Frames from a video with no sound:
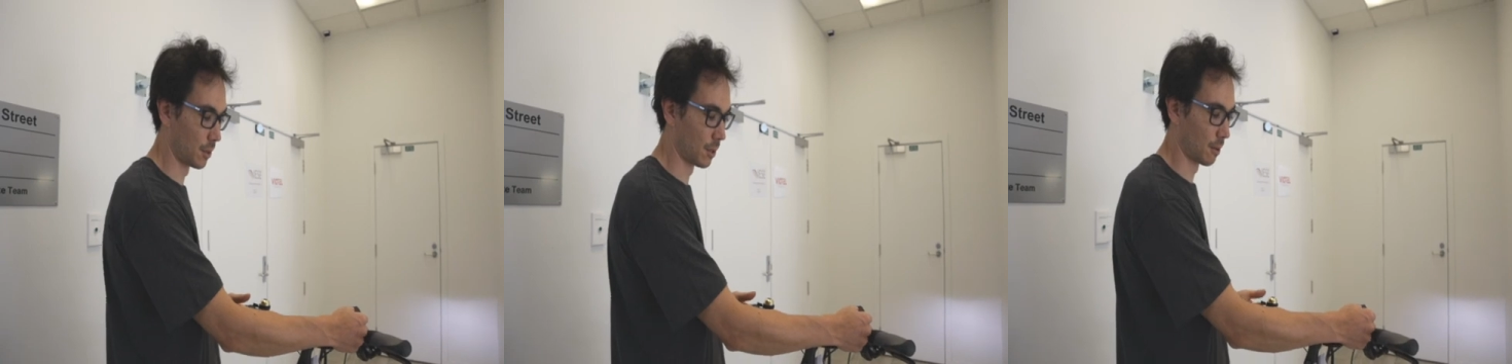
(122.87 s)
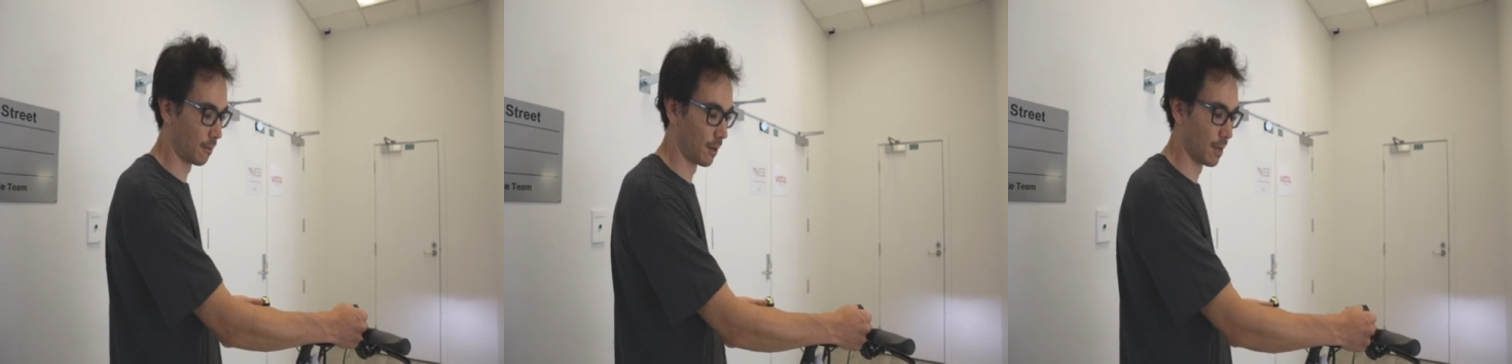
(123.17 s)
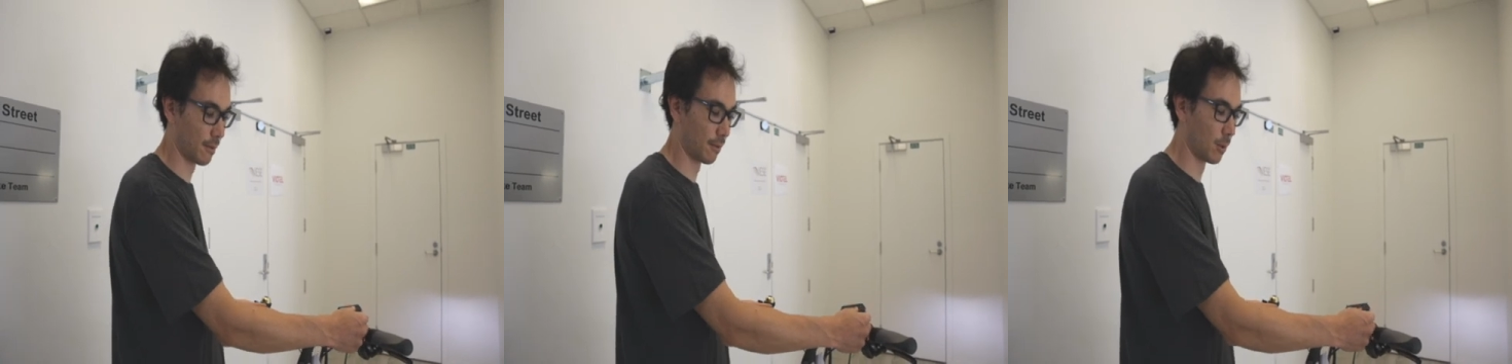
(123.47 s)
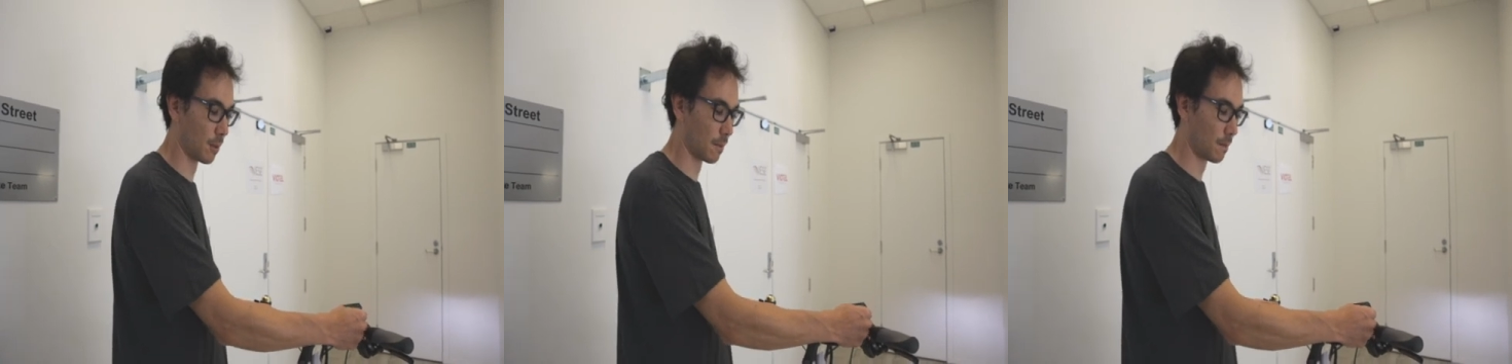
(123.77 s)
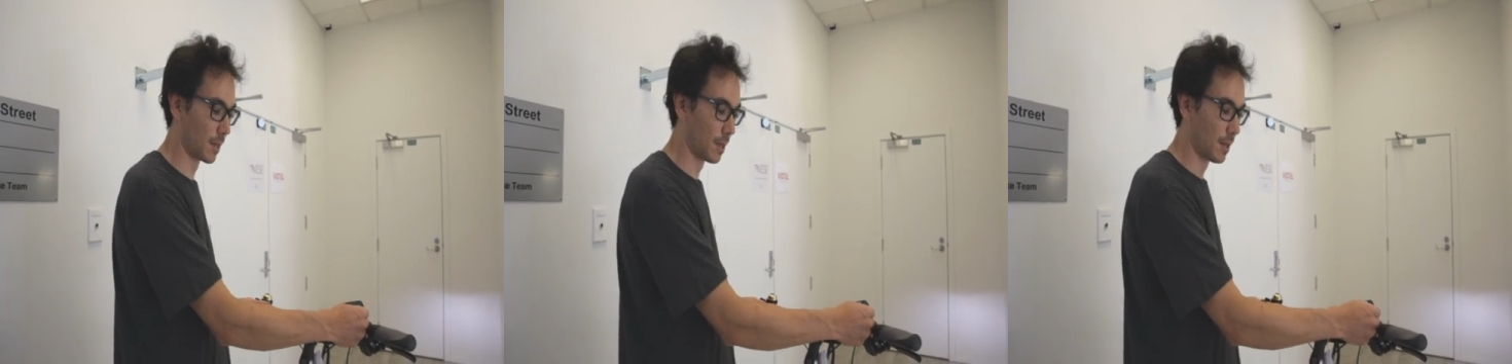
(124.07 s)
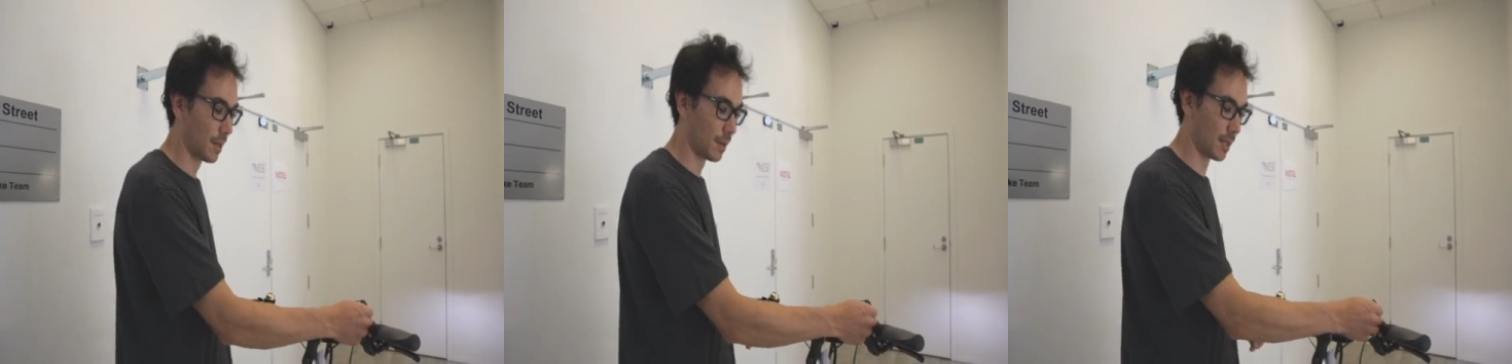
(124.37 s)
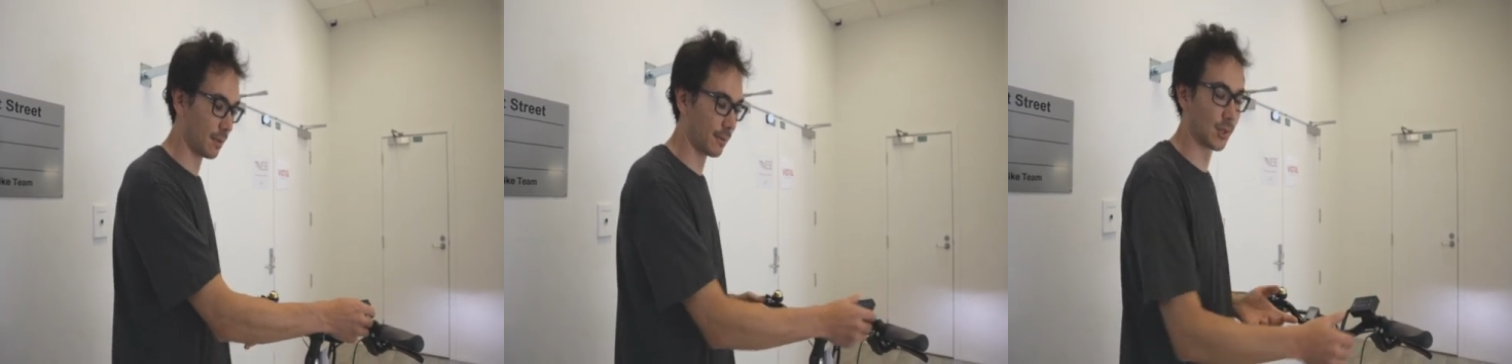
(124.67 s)
you put it on 5 or 4.
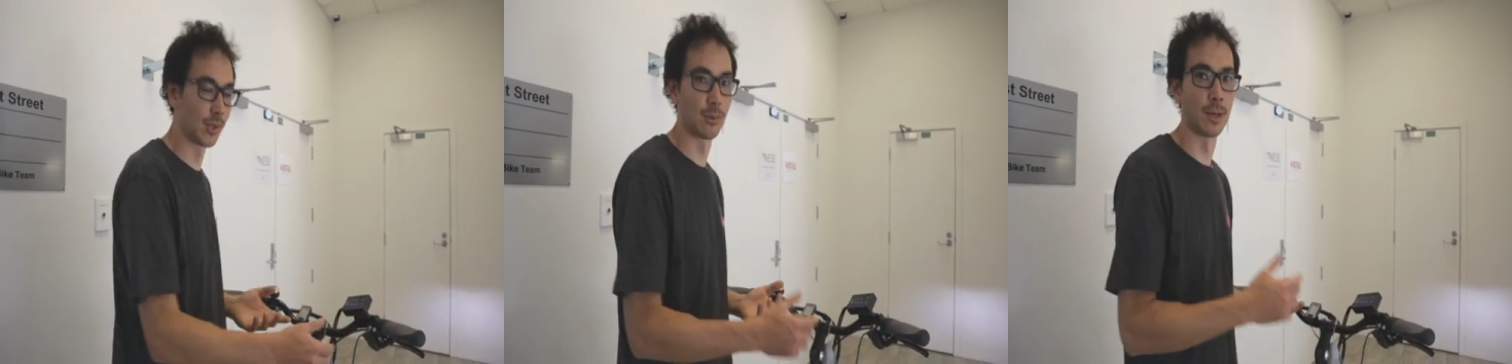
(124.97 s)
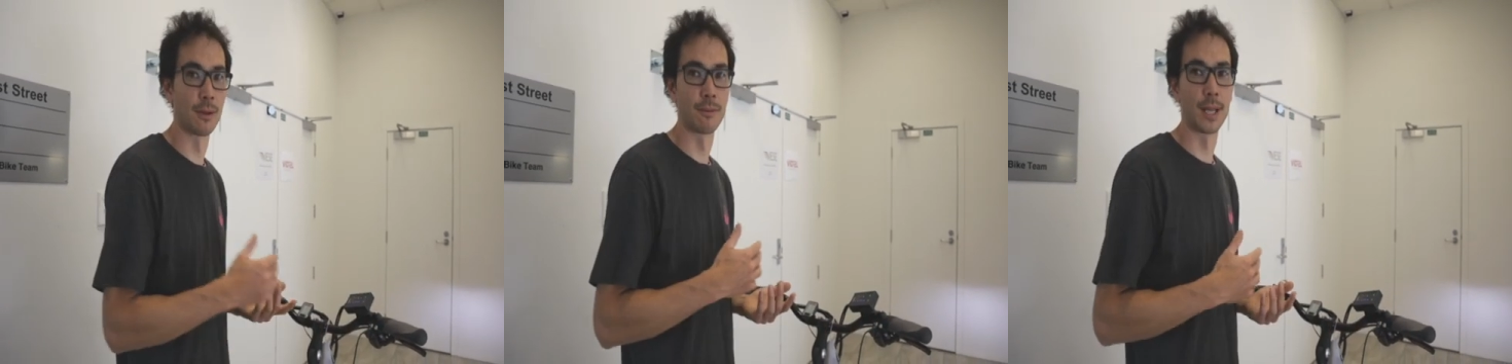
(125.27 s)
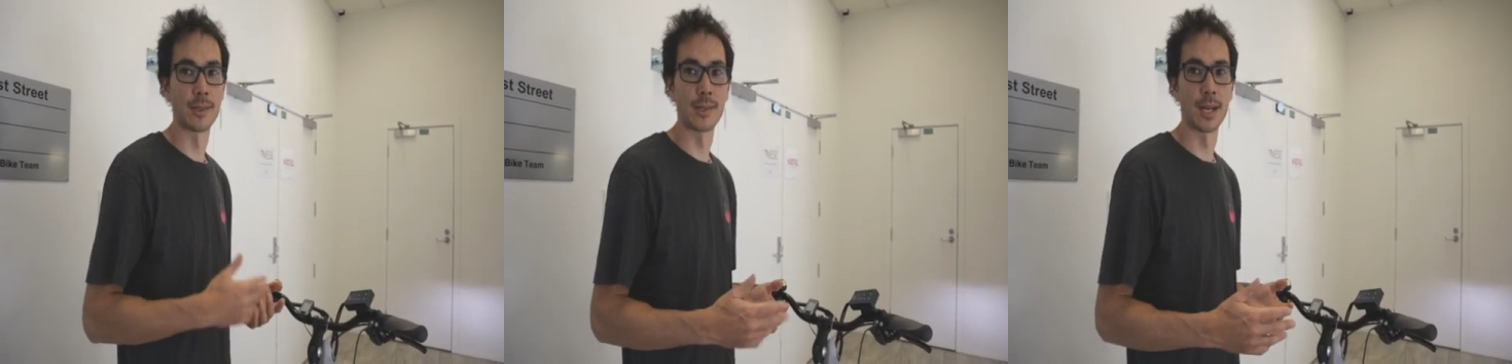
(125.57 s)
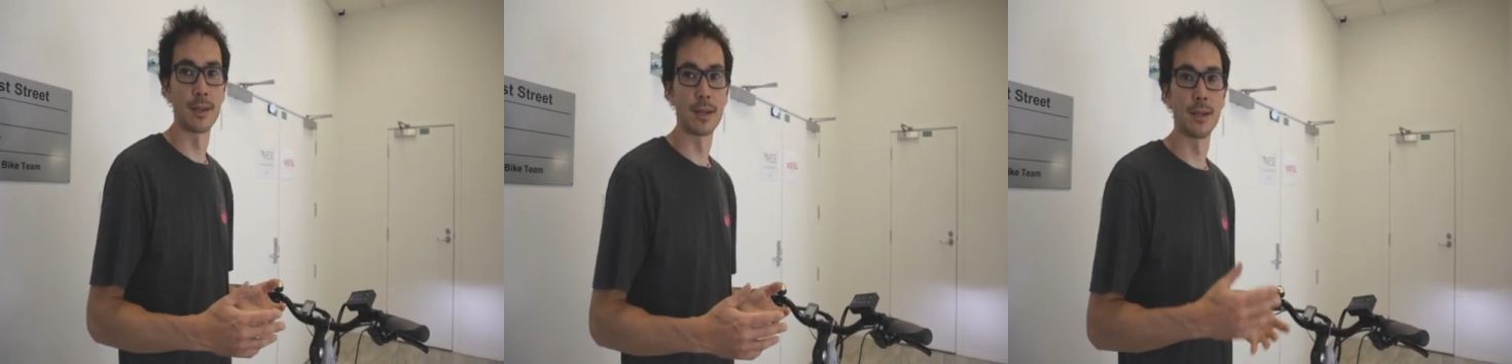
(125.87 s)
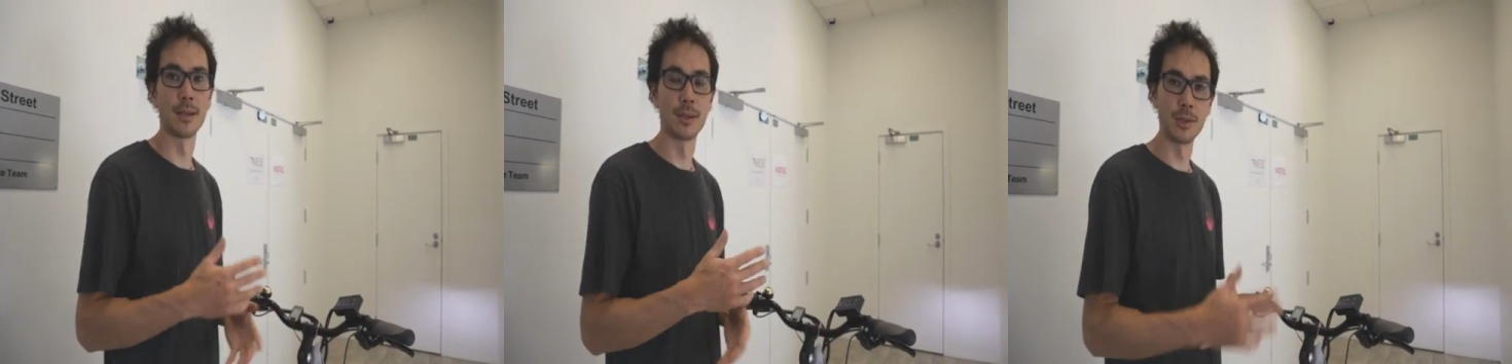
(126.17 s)
The difference is when it flattens out again